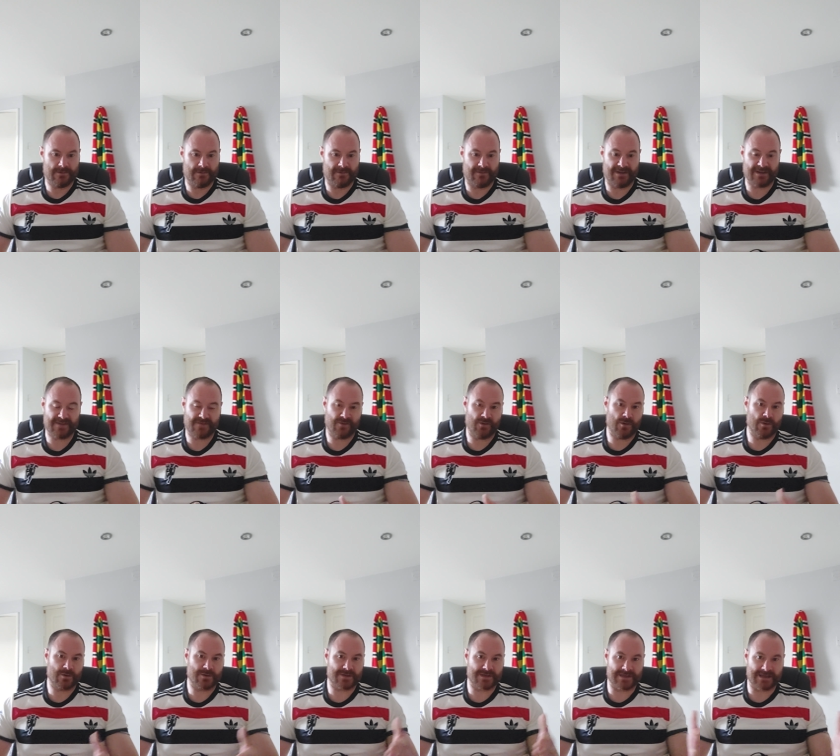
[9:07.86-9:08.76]
Fast
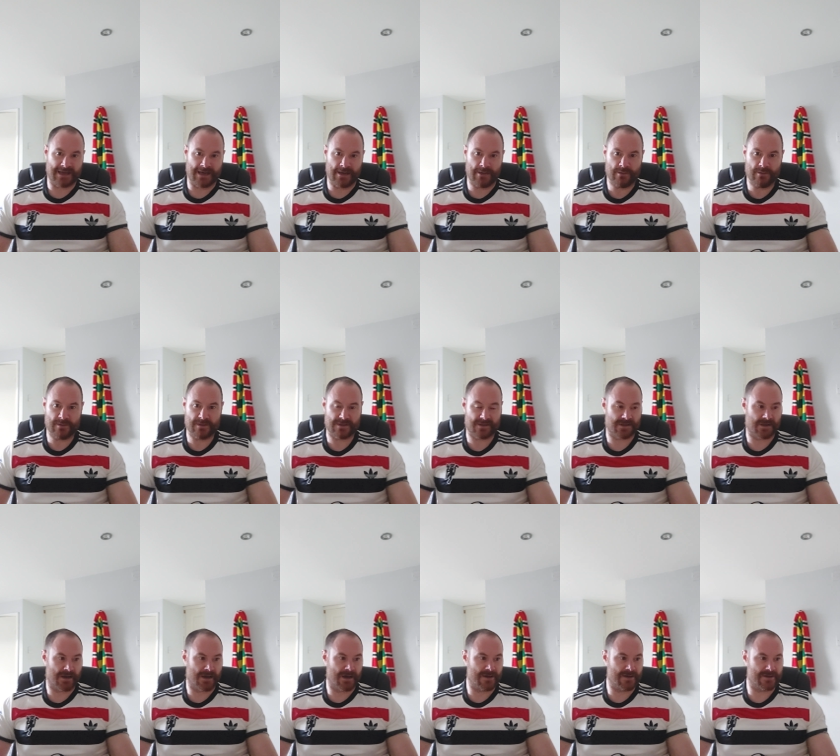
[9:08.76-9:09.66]
forward to now, the
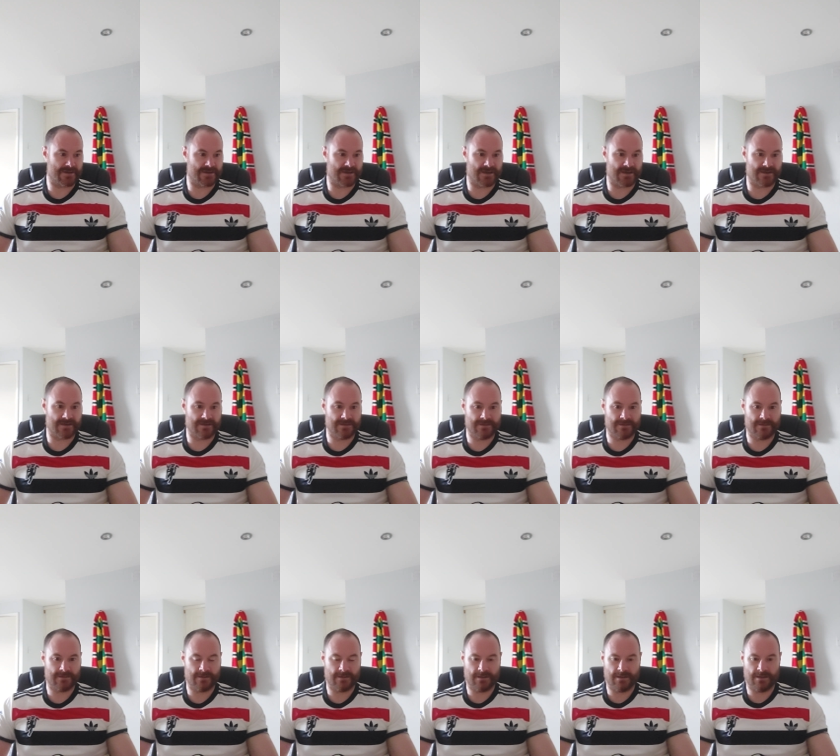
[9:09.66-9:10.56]
start of the season,
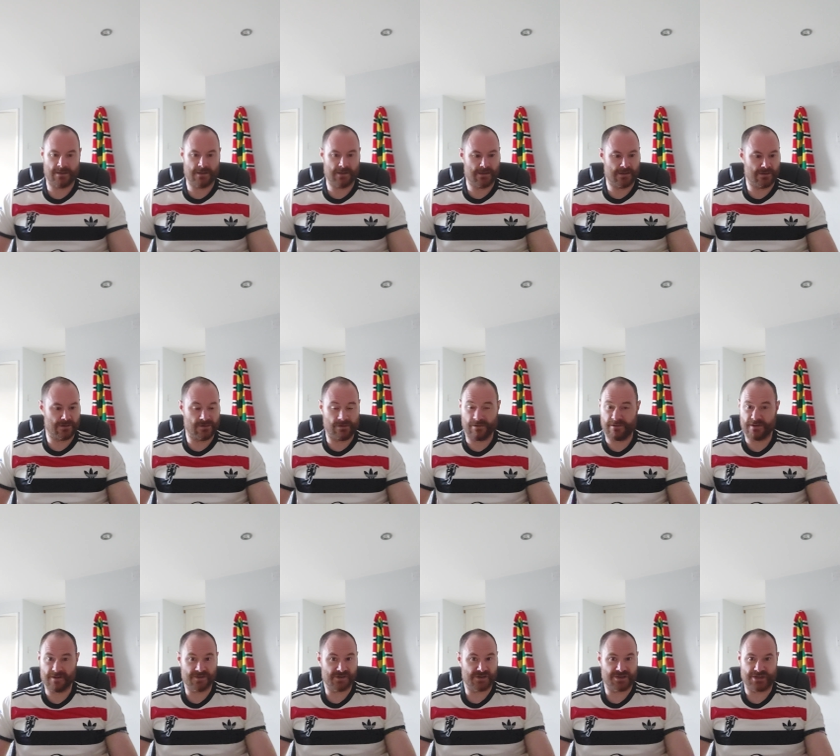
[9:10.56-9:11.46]

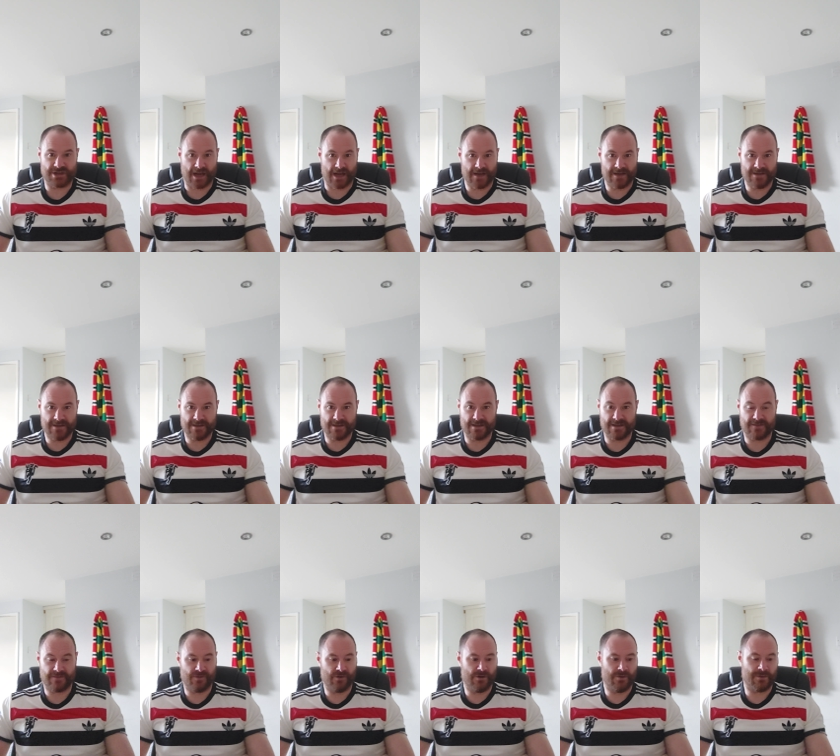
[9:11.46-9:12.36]
nothing's changed. His
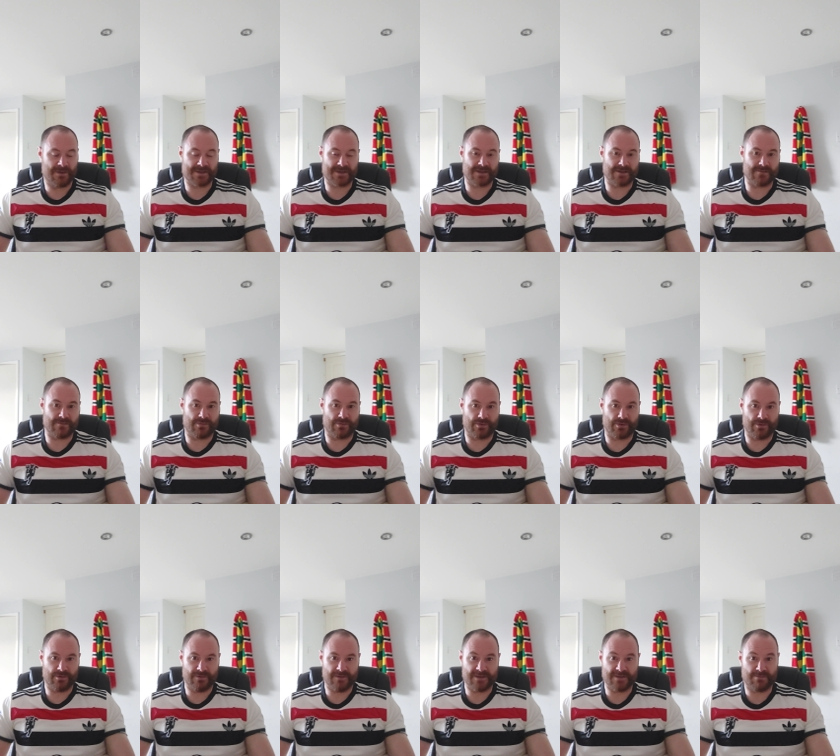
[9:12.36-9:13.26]
form hasn't
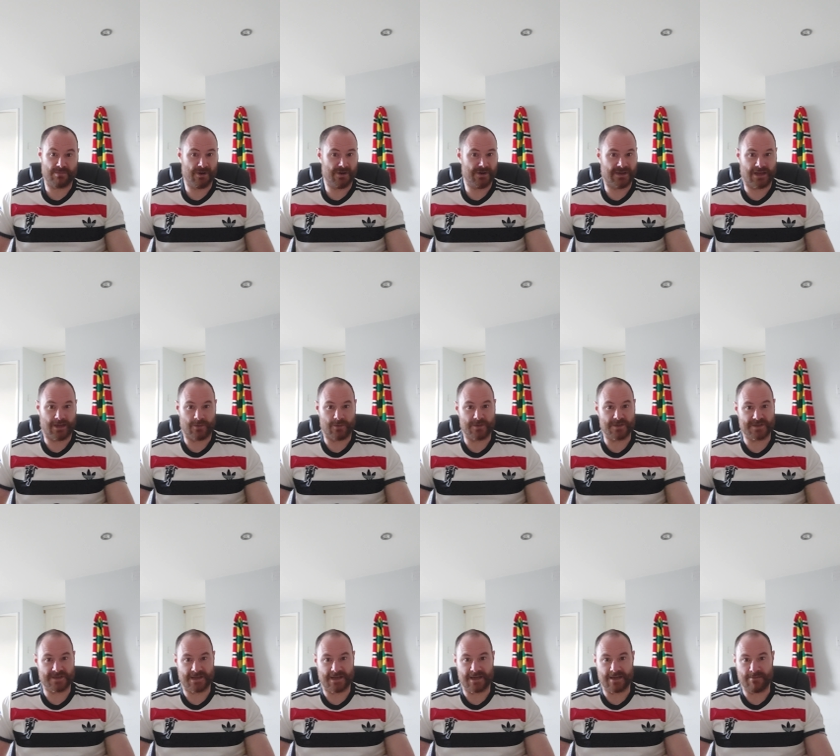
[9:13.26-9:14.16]
improved, his body language
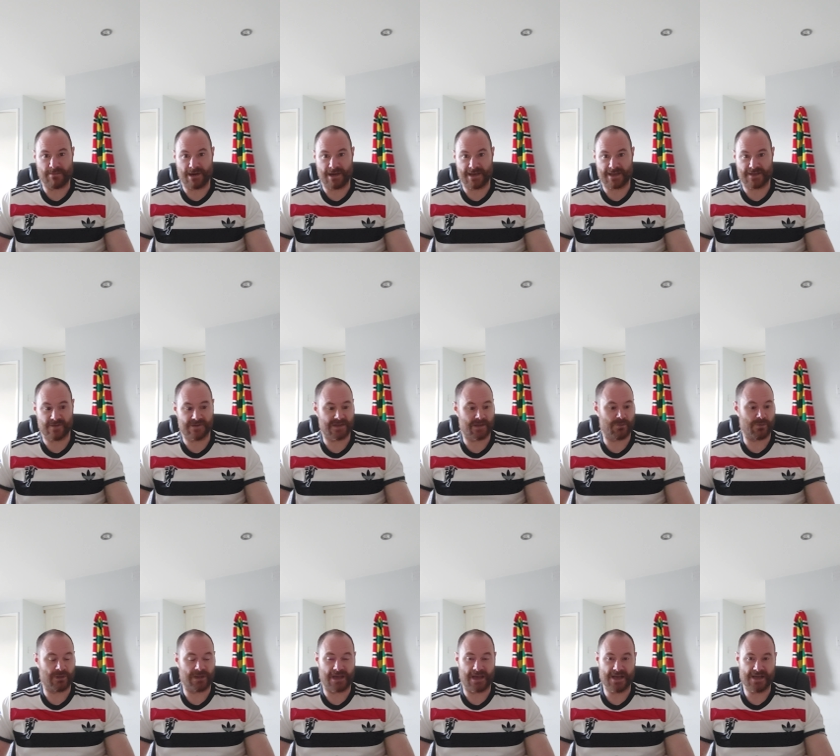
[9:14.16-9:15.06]
isn't any better, his
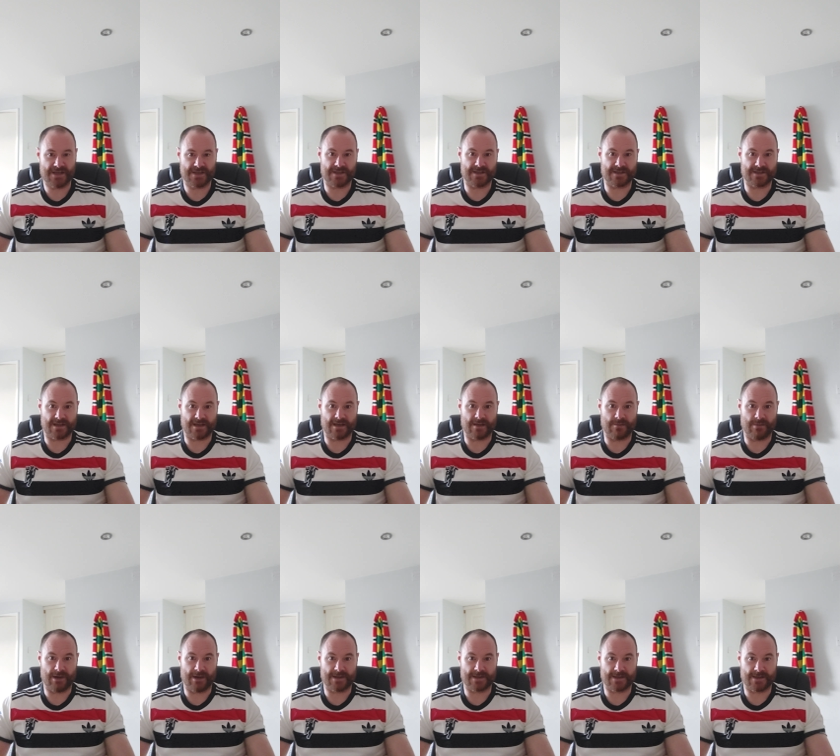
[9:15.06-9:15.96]
application isn't any
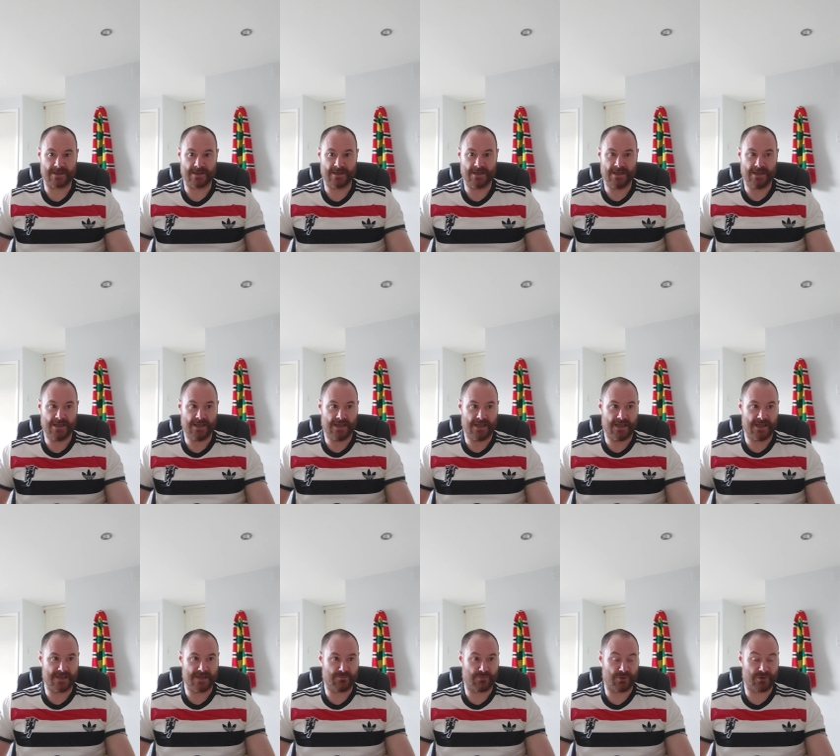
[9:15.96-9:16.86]
better,
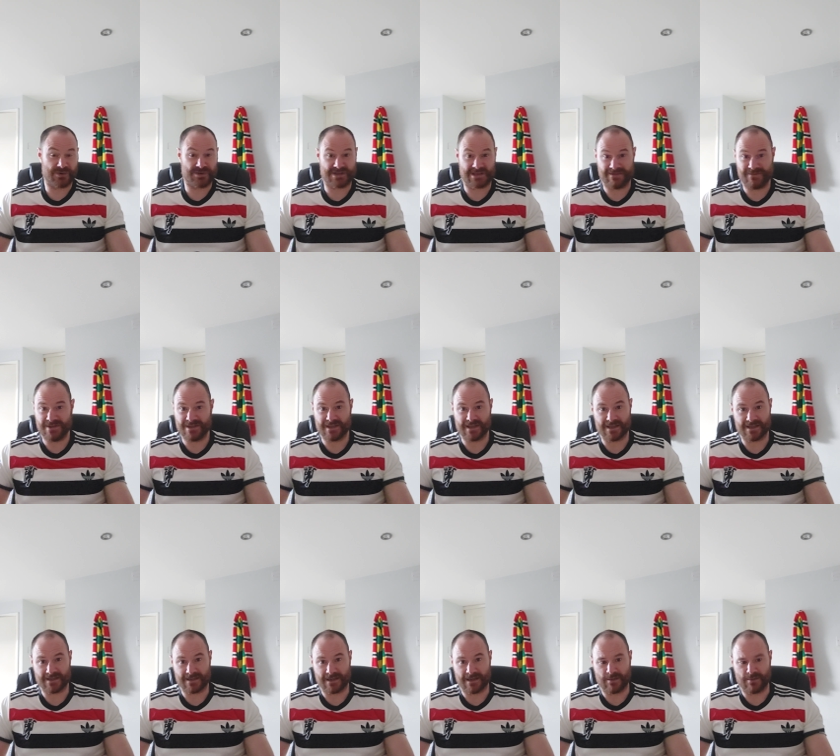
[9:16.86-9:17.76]
his productivity
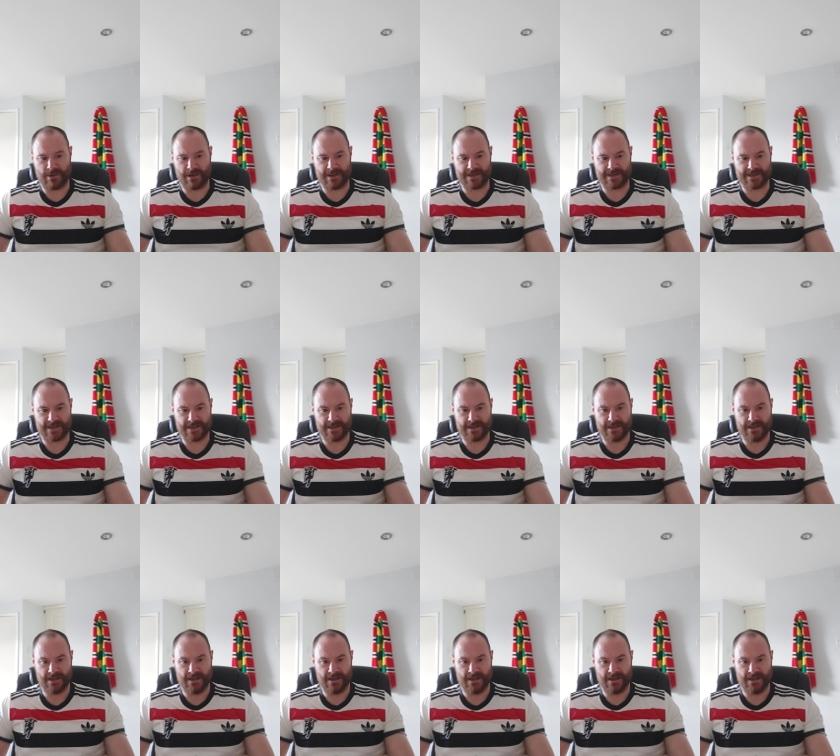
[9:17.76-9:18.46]
isn't any better,